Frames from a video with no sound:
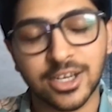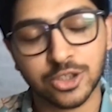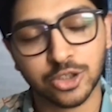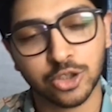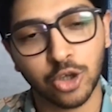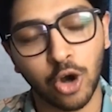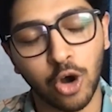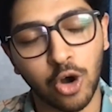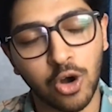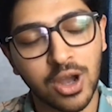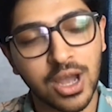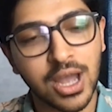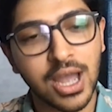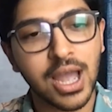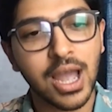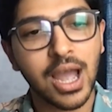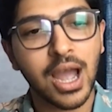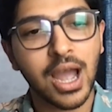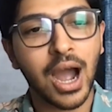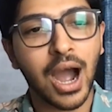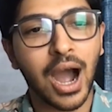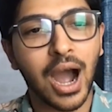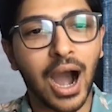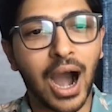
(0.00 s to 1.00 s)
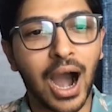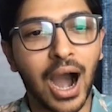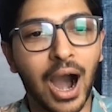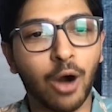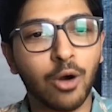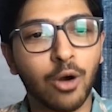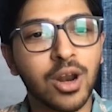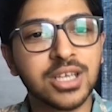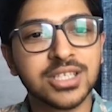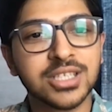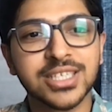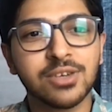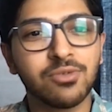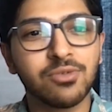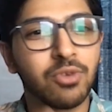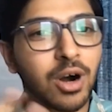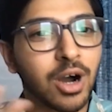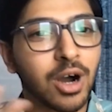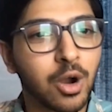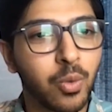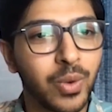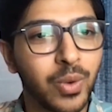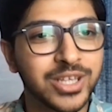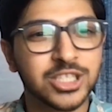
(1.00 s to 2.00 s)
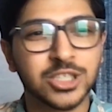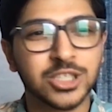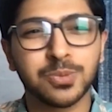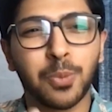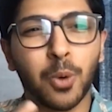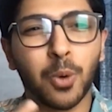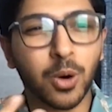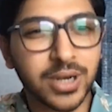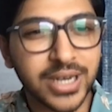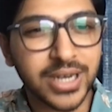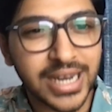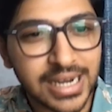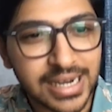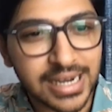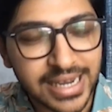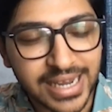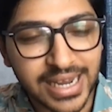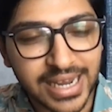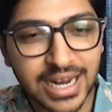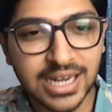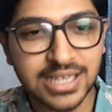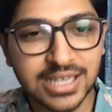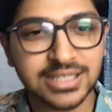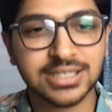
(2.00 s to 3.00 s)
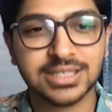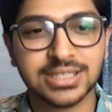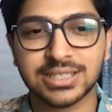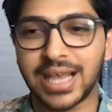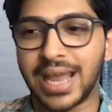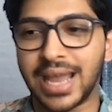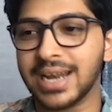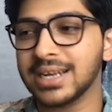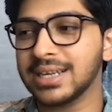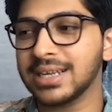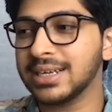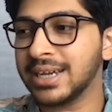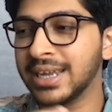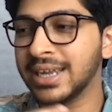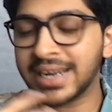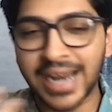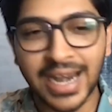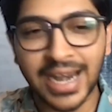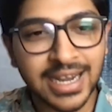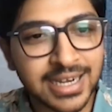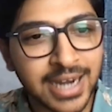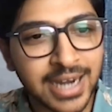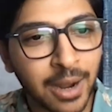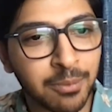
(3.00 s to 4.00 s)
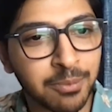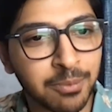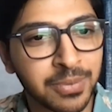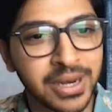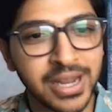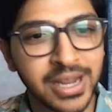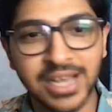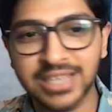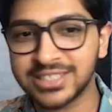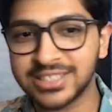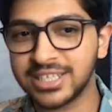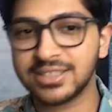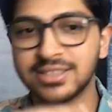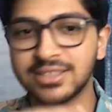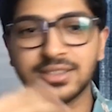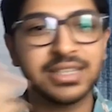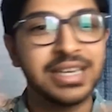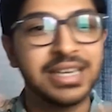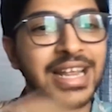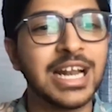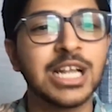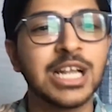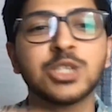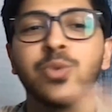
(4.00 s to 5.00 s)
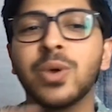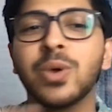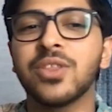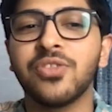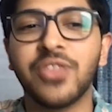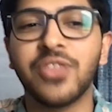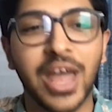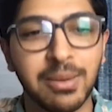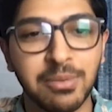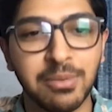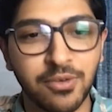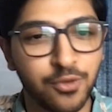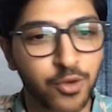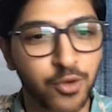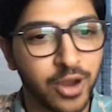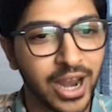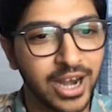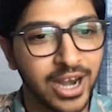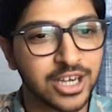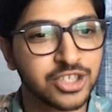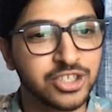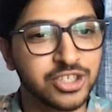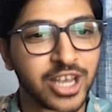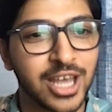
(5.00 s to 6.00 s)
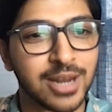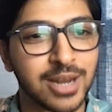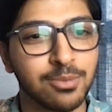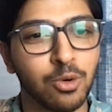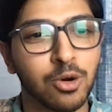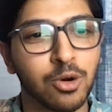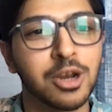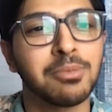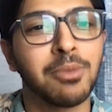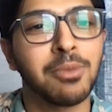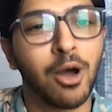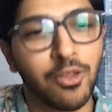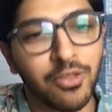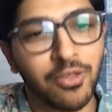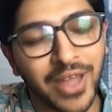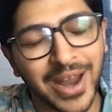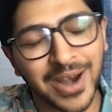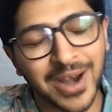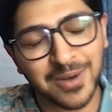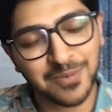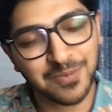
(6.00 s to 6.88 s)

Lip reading: So, how does it work with sporting deals and cricket companies and deals with them? If you can share more about that.